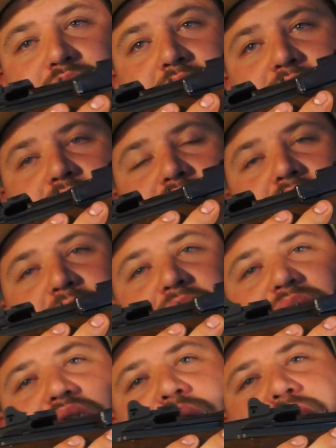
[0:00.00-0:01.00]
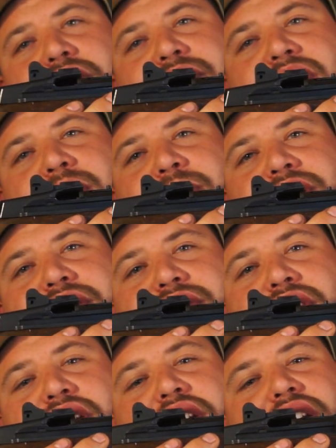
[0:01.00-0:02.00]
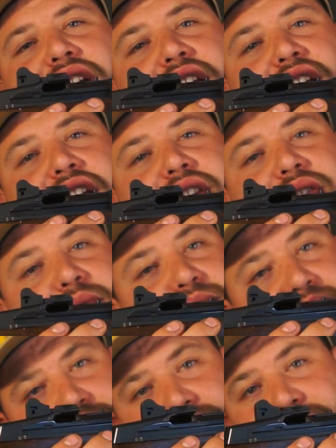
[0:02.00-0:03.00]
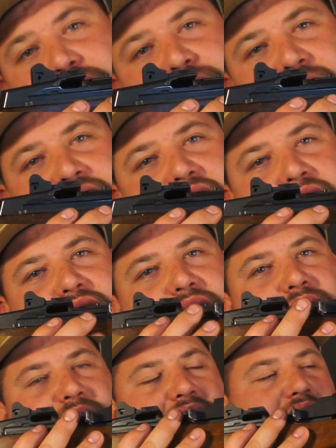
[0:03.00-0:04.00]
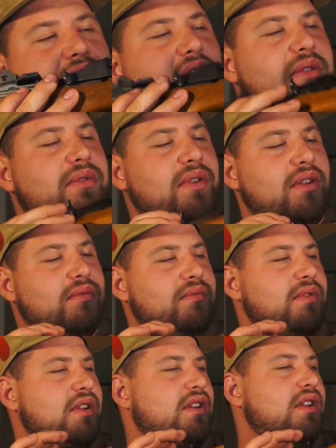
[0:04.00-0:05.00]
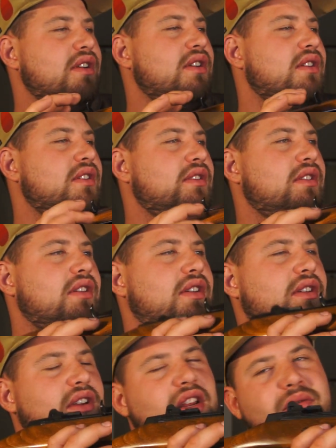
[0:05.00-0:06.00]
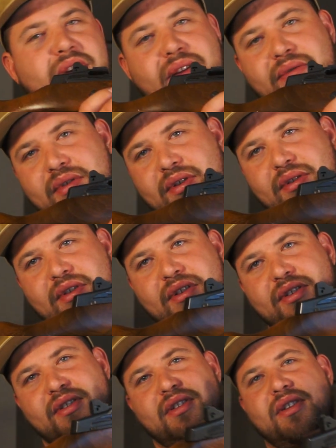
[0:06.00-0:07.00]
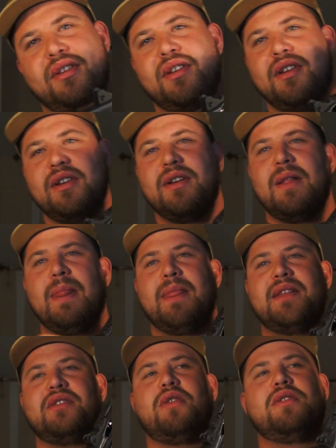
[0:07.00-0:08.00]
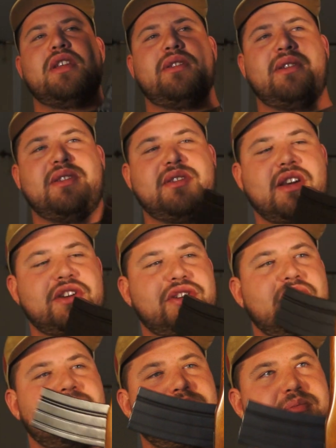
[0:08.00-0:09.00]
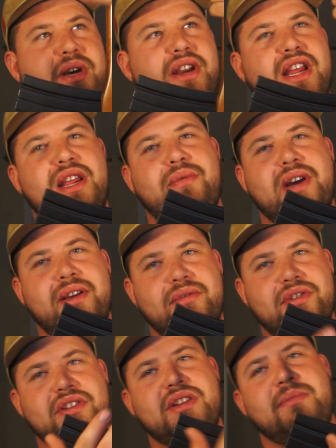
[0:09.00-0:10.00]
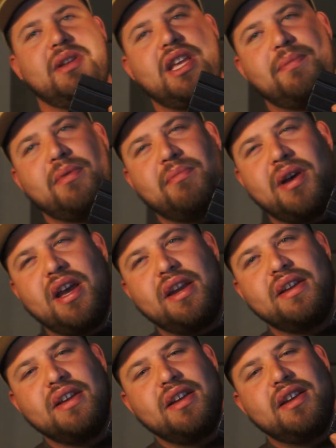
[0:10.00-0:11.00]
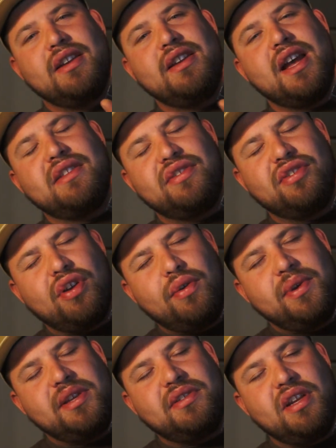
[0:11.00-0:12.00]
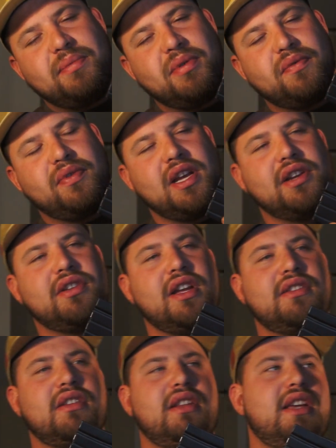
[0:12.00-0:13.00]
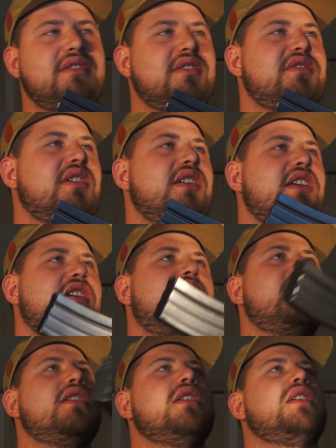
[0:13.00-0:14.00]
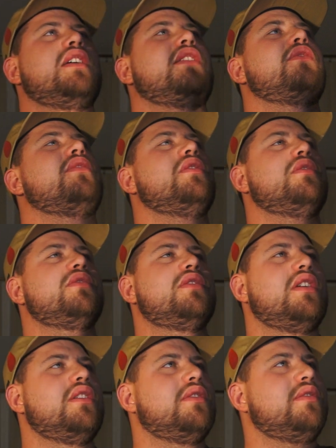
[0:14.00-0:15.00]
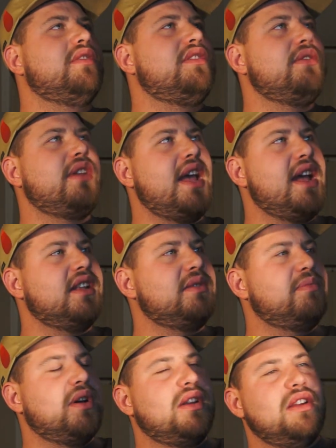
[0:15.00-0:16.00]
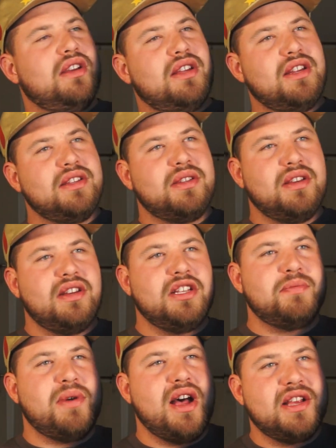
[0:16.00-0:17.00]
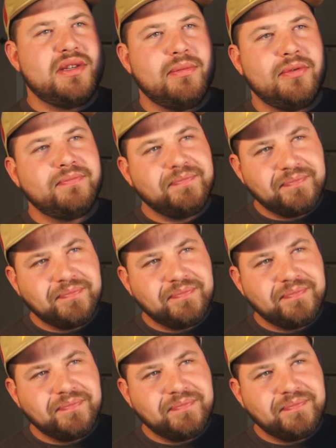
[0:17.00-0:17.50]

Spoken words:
beforehand. But if you know where your family is, and you should be yelling throughout your house, you know. Anyway, that's a whole nother discussion. But anyway, just something to keep in mind. Not so easy to put flashlights and lasers on here and all those other doodads, but it is possible.